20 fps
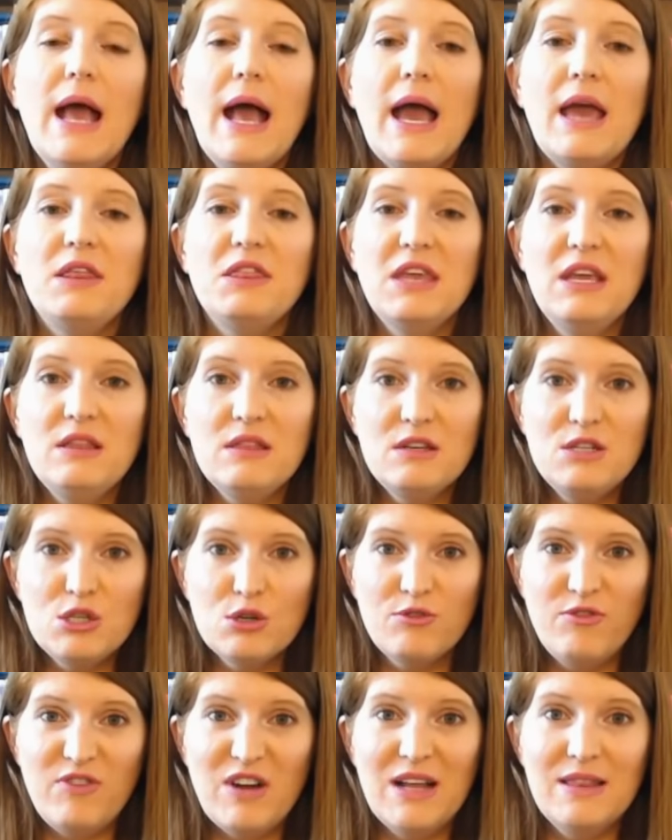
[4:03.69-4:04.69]
I think that
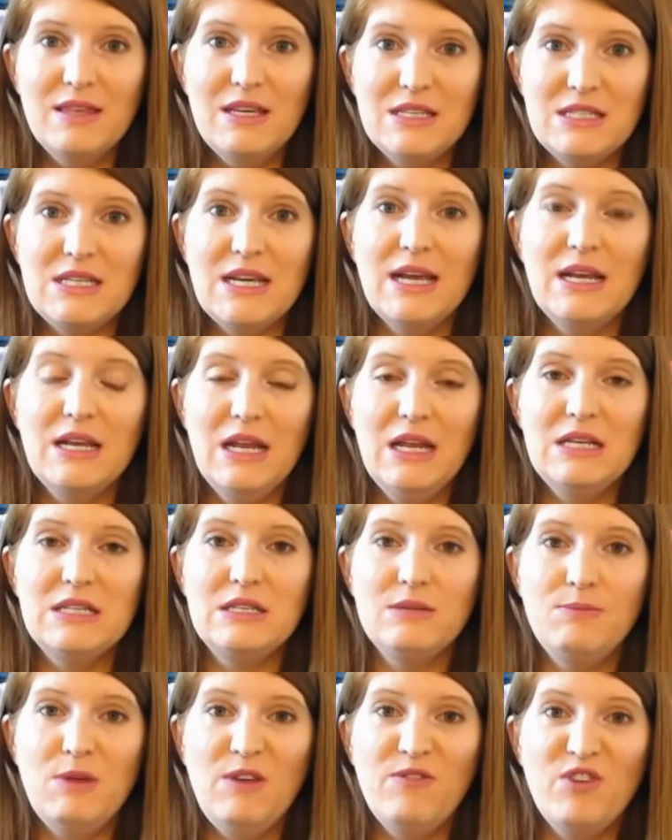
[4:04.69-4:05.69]
you'll find these techniques
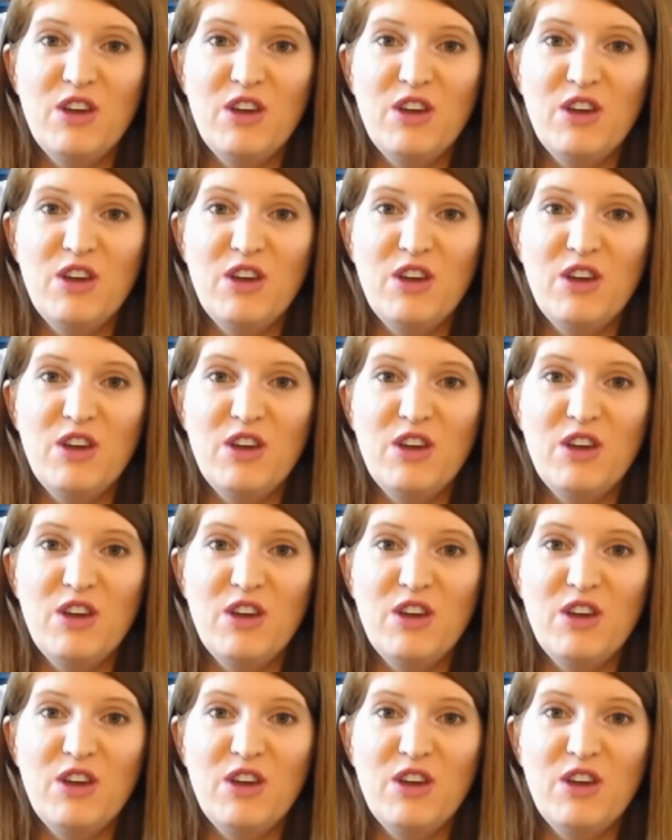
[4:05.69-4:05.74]
to be